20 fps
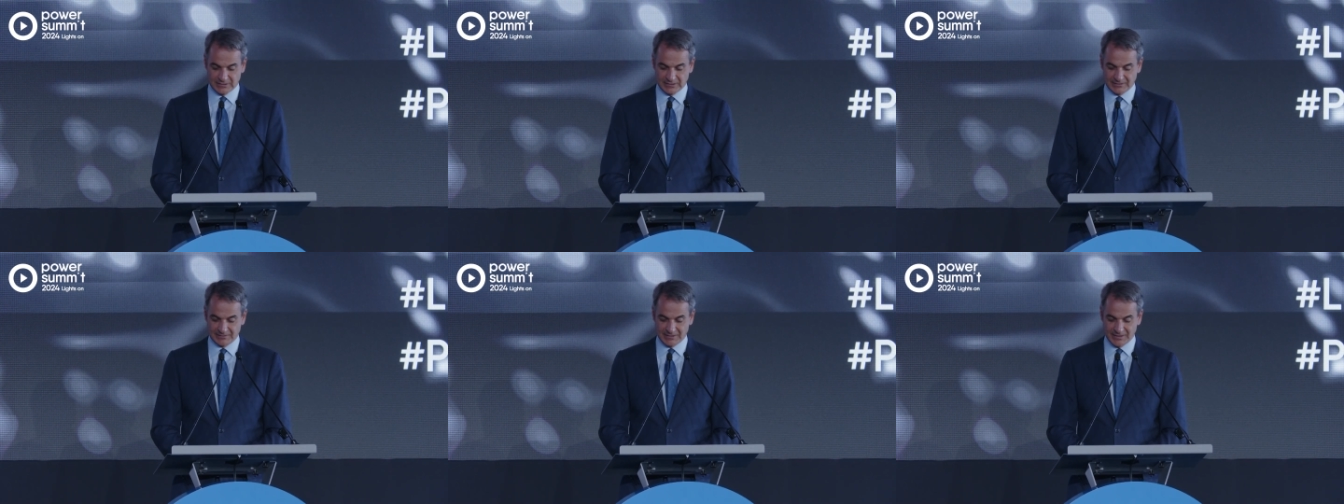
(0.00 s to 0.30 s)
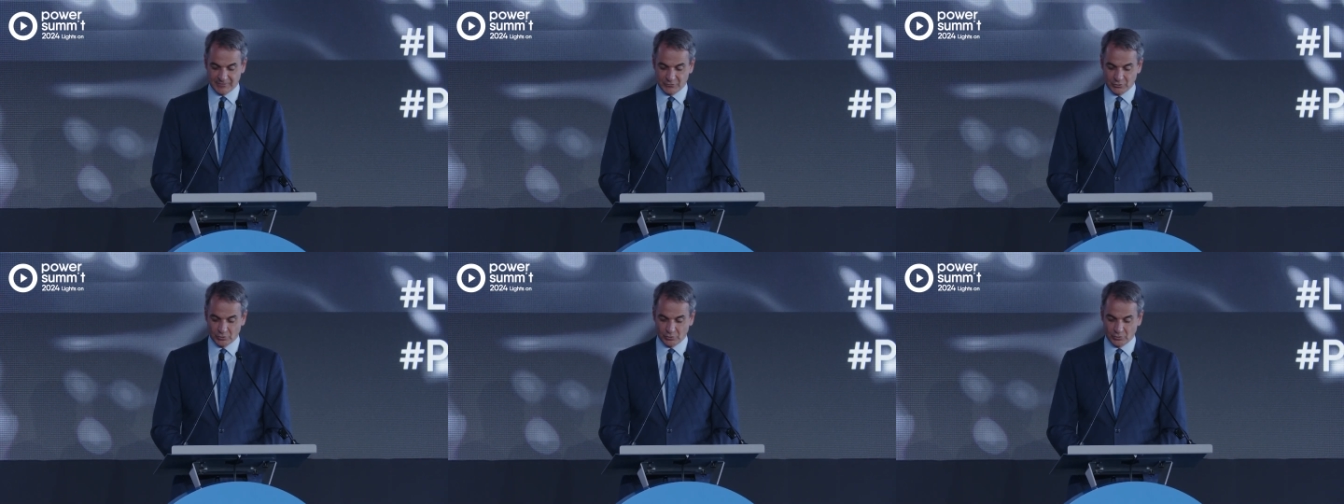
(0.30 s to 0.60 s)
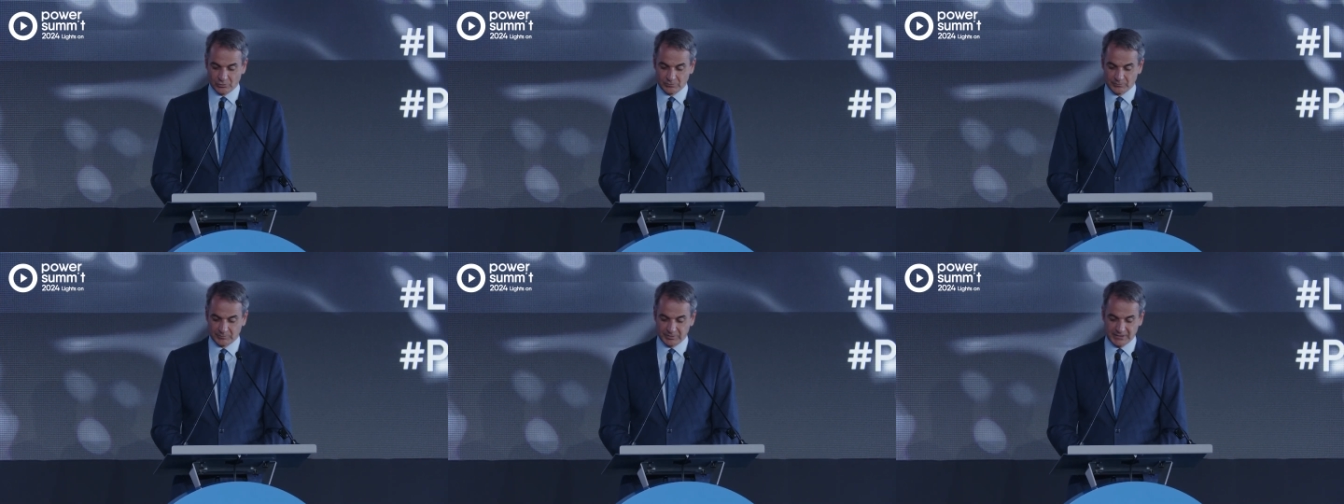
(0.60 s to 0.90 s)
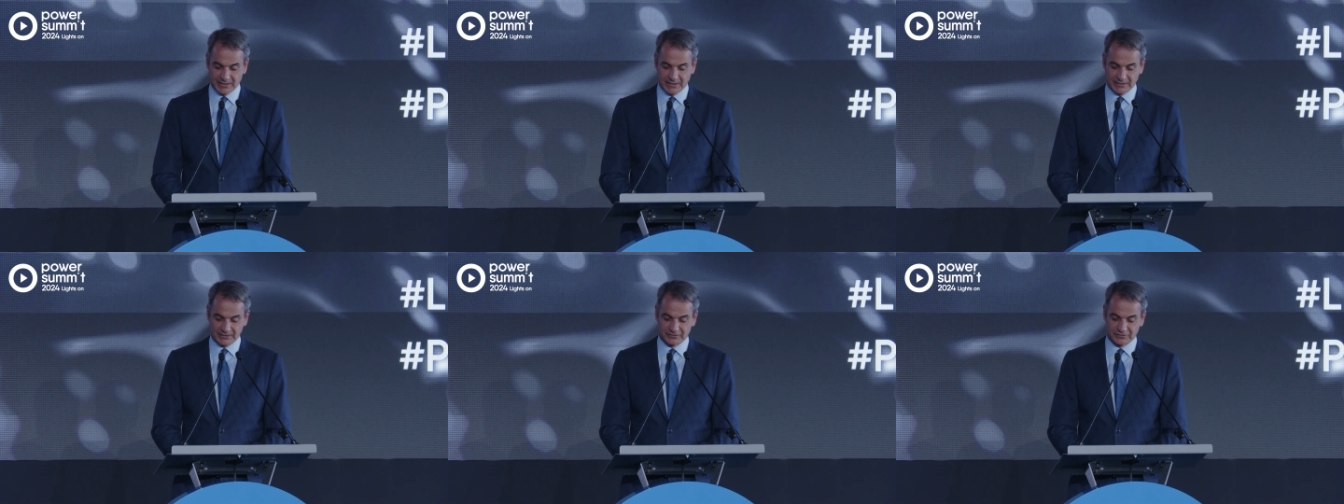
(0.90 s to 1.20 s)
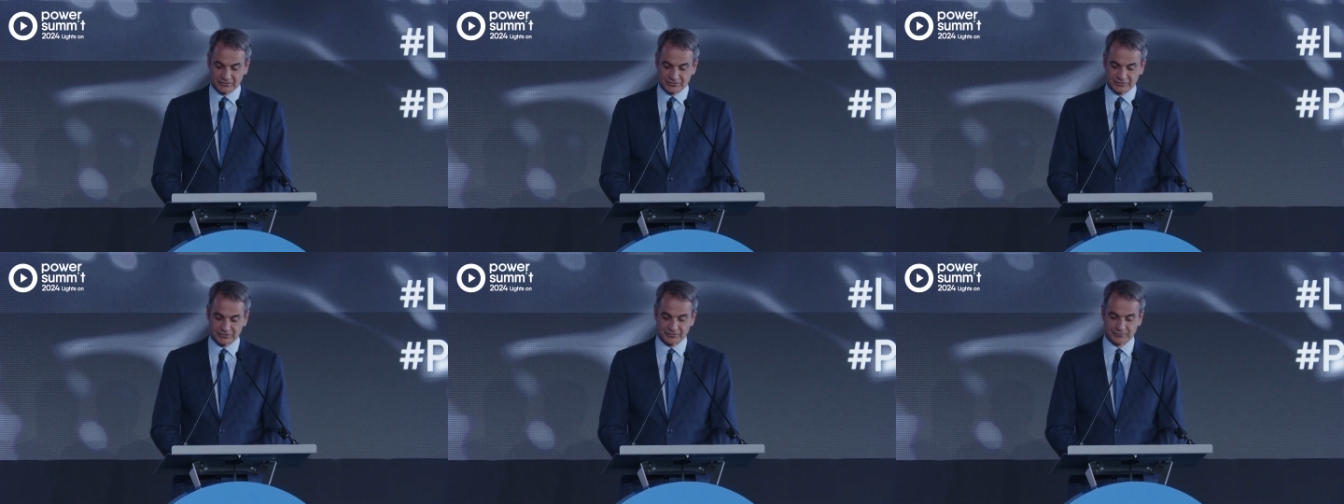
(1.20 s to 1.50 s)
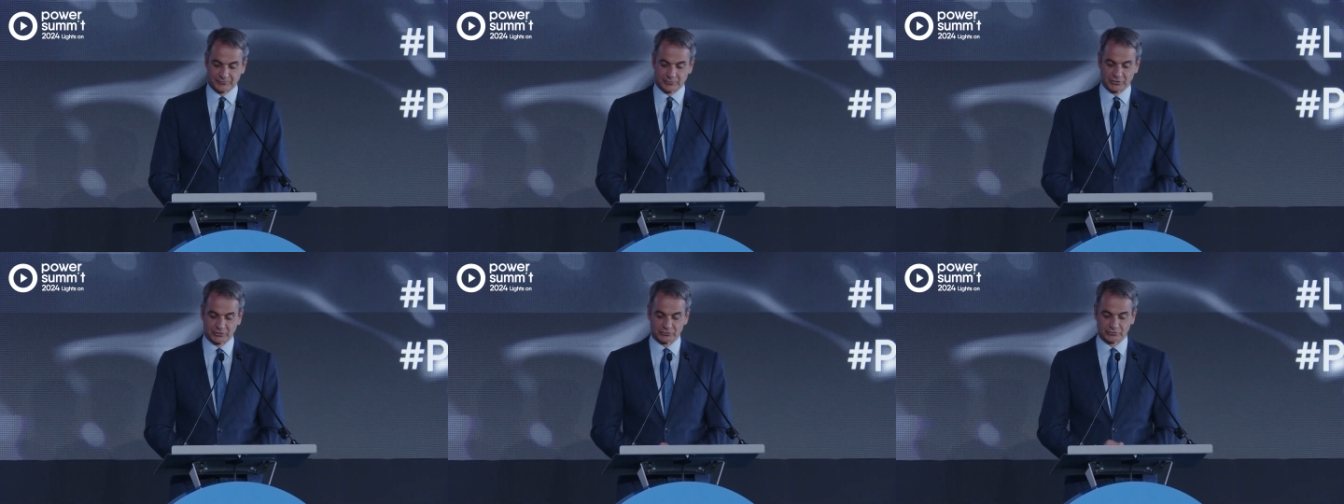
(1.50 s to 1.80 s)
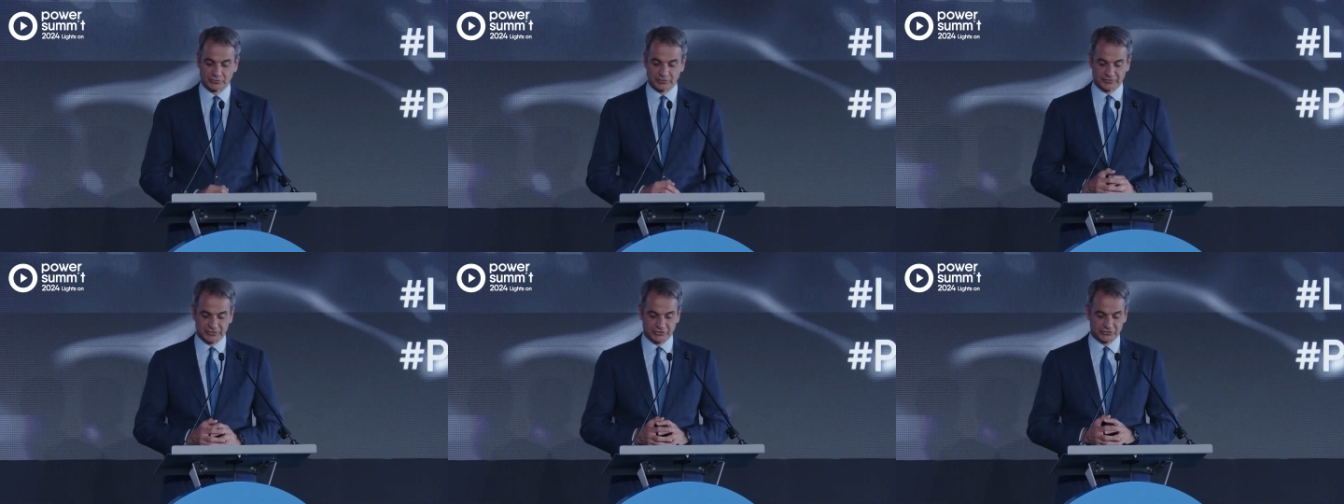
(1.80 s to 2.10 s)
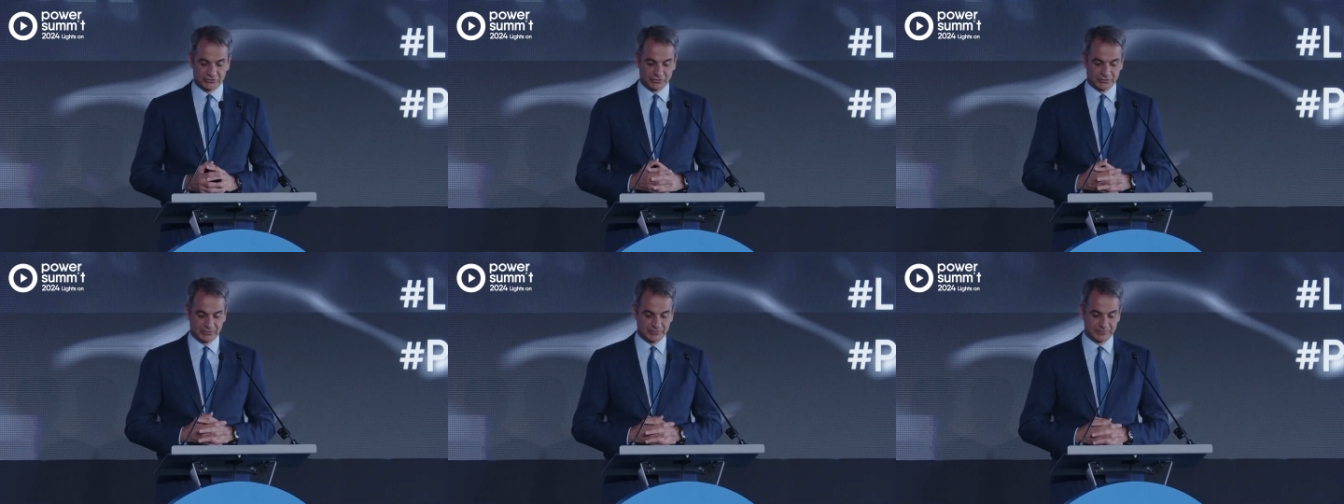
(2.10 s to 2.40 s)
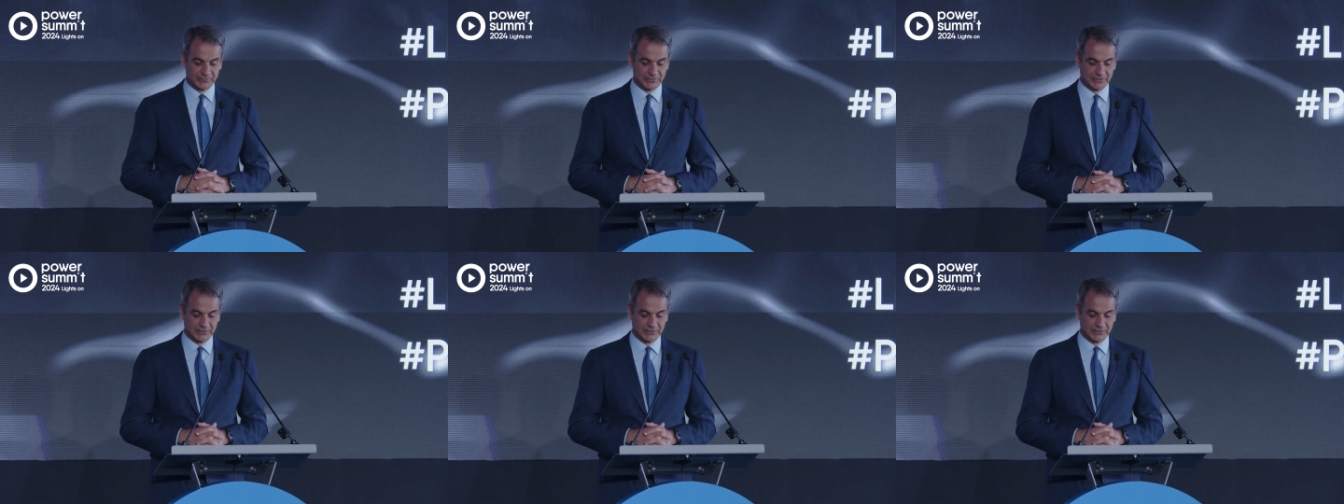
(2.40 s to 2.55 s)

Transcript: have their own plans for the transition,